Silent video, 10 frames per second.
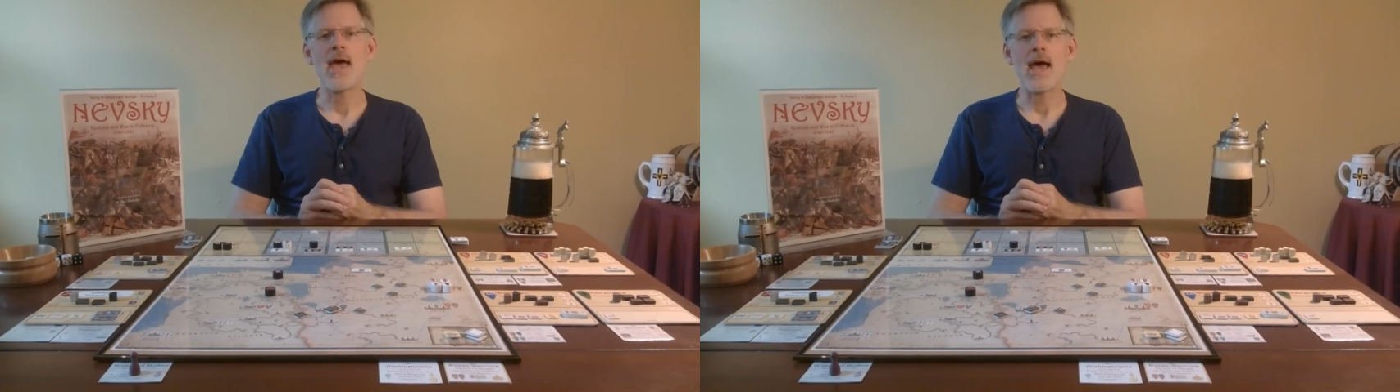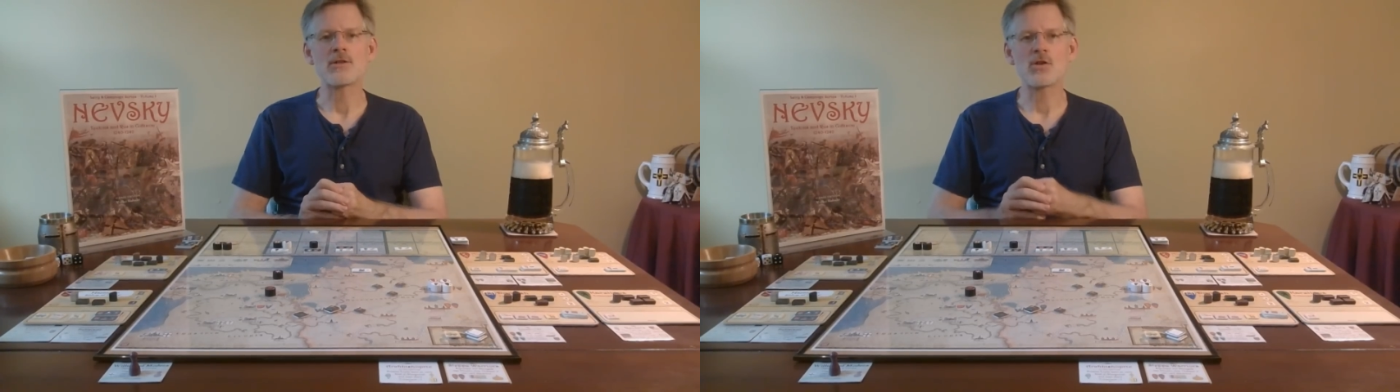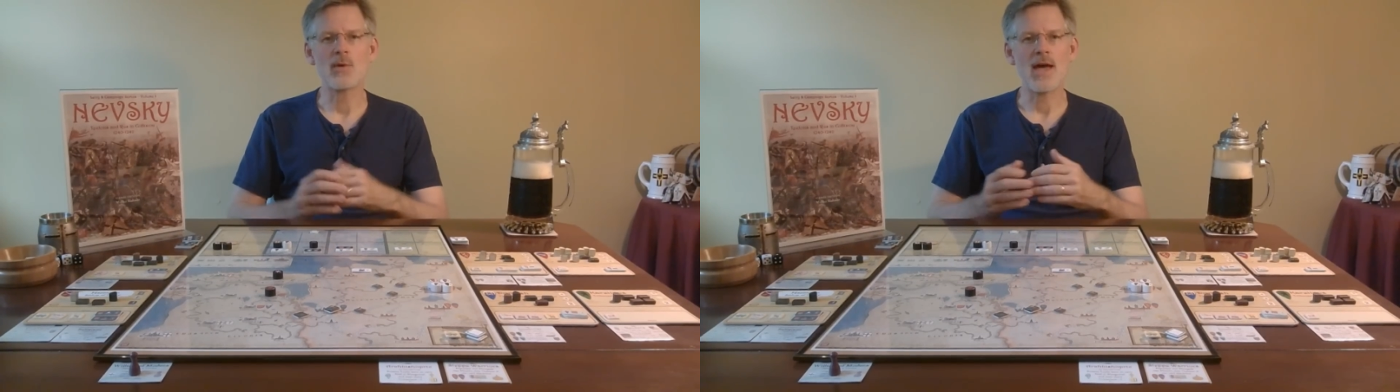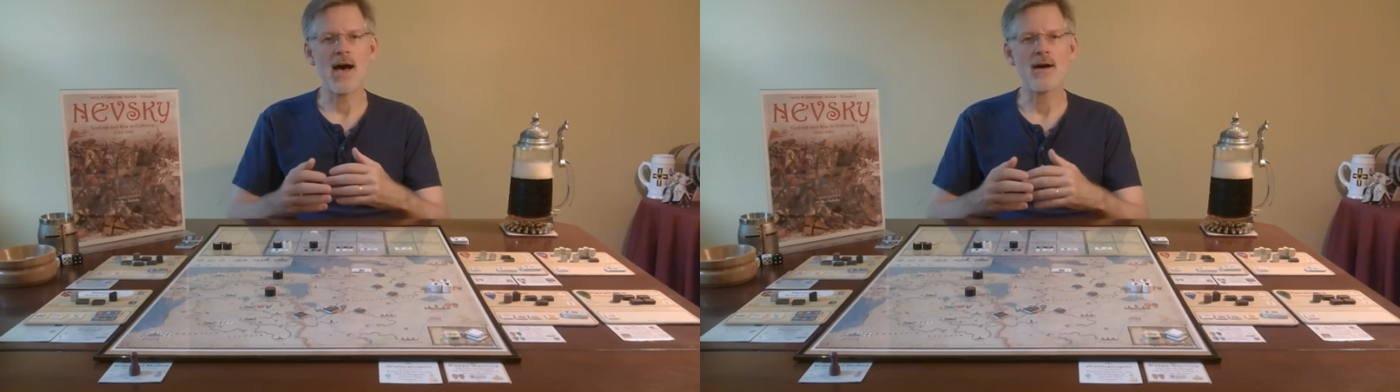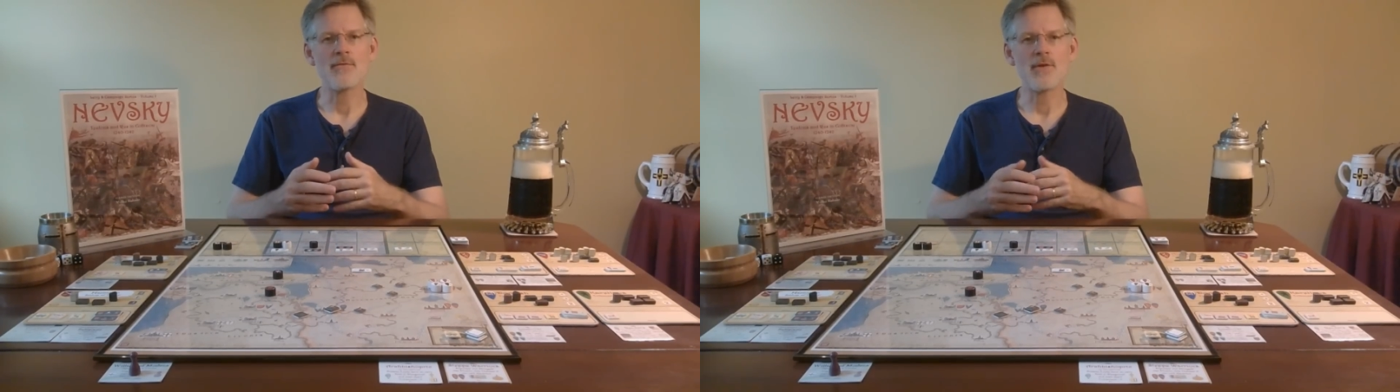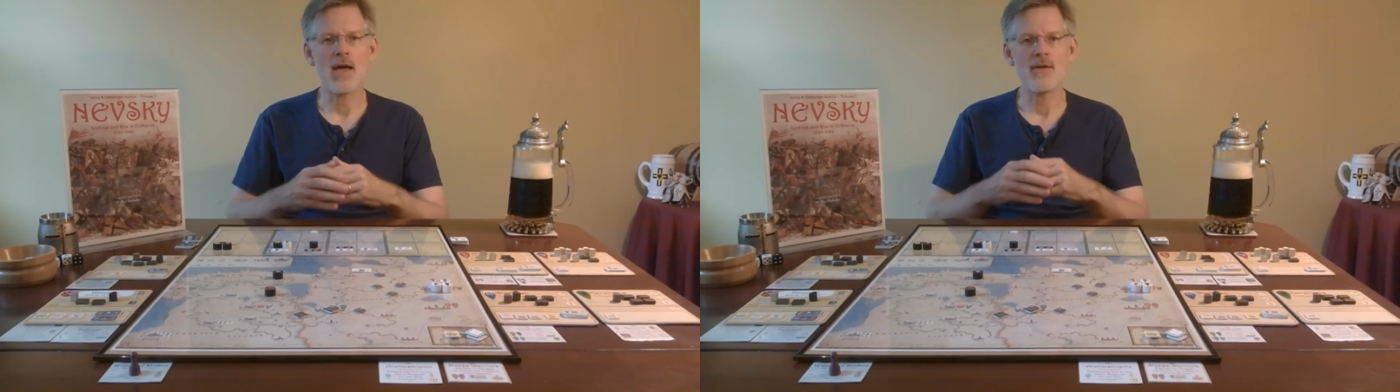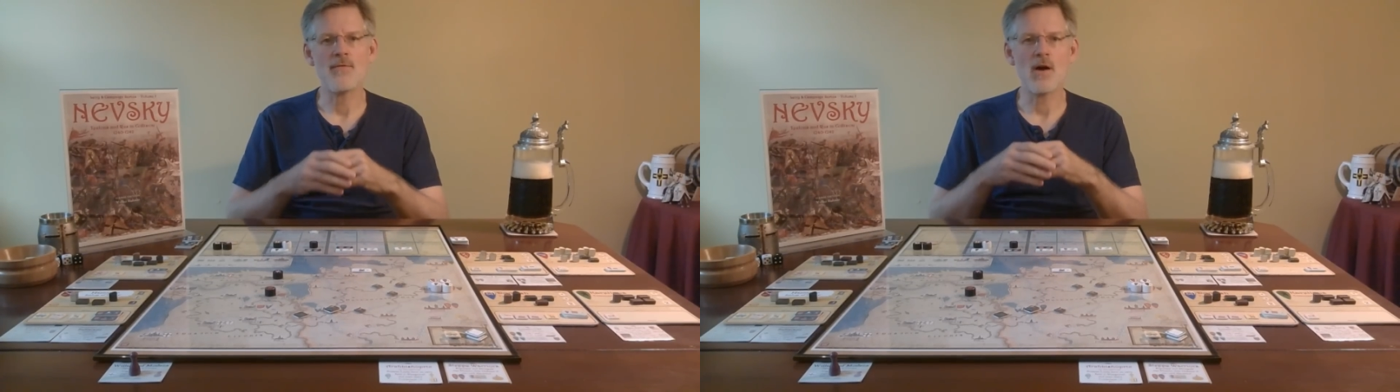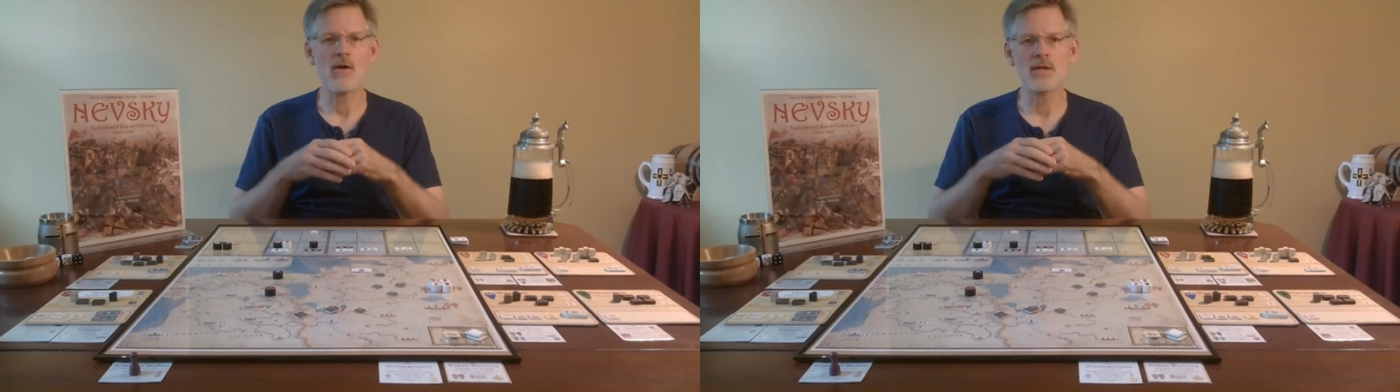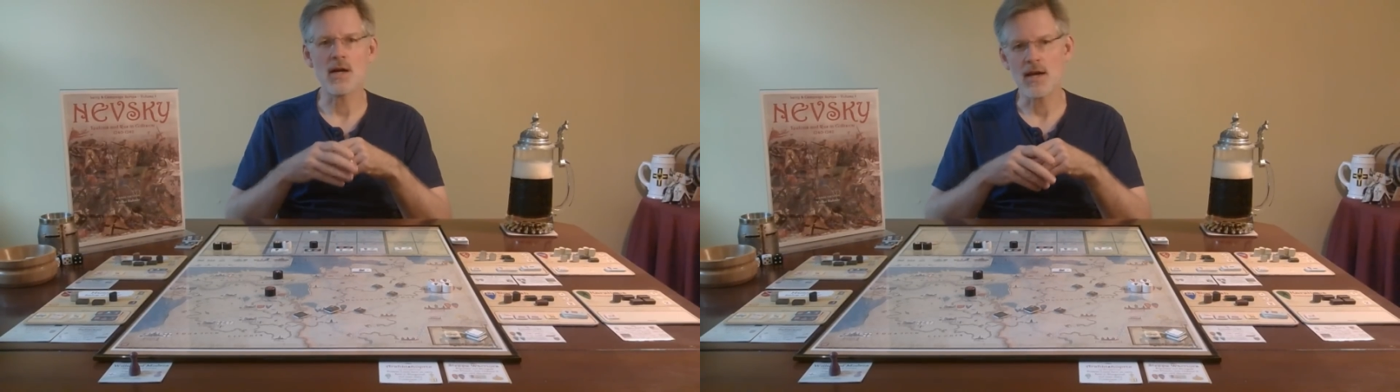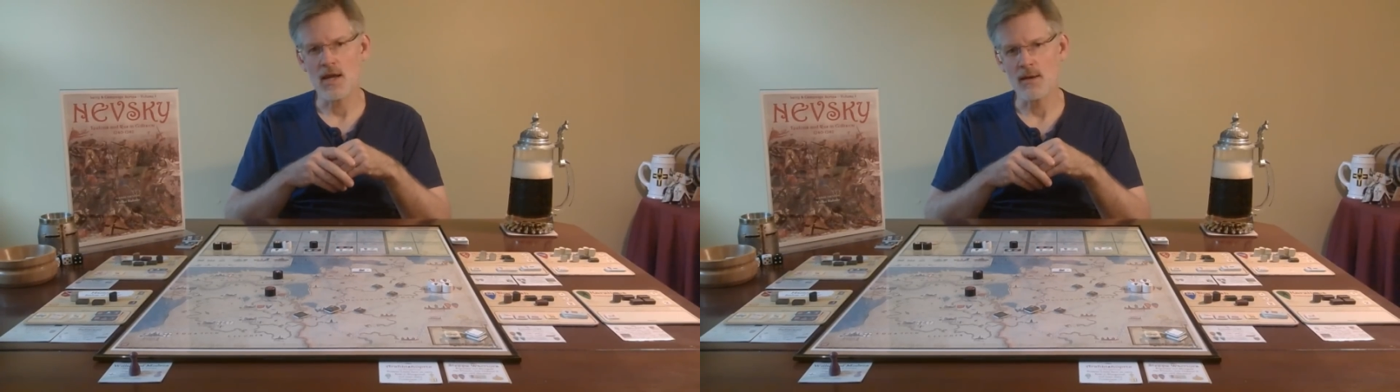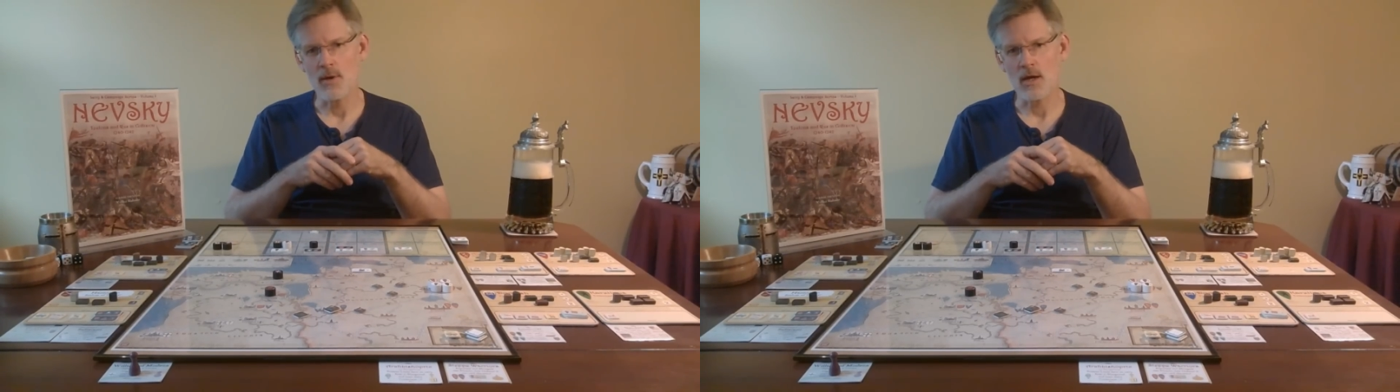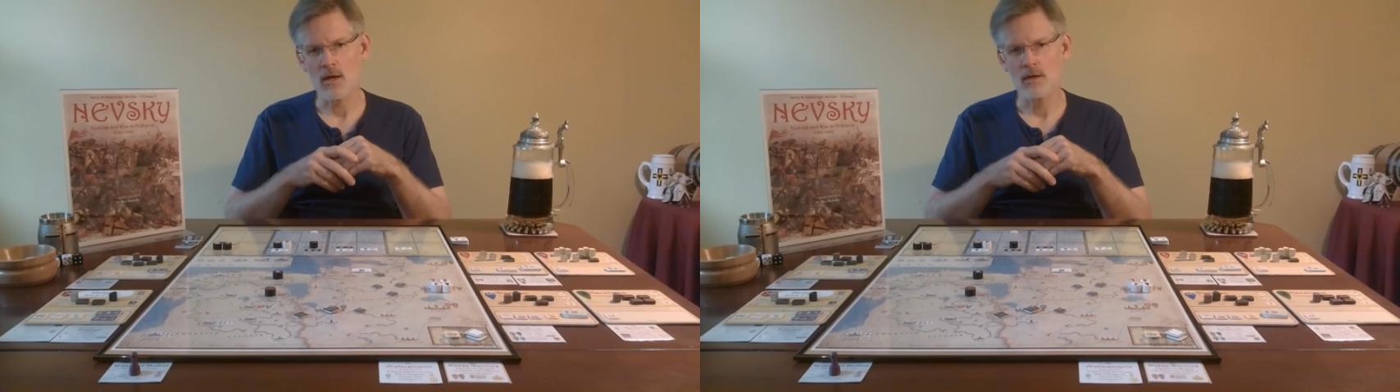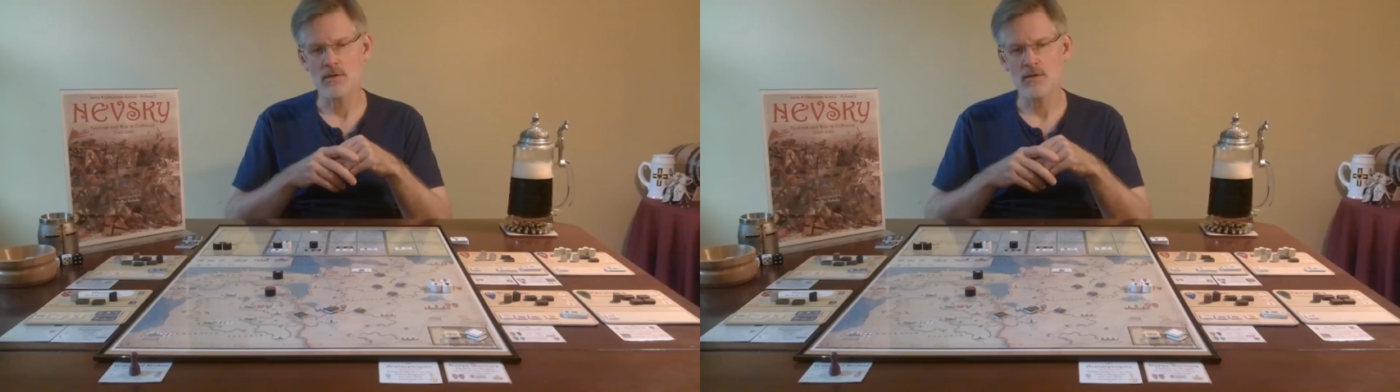And so we have a very dynamic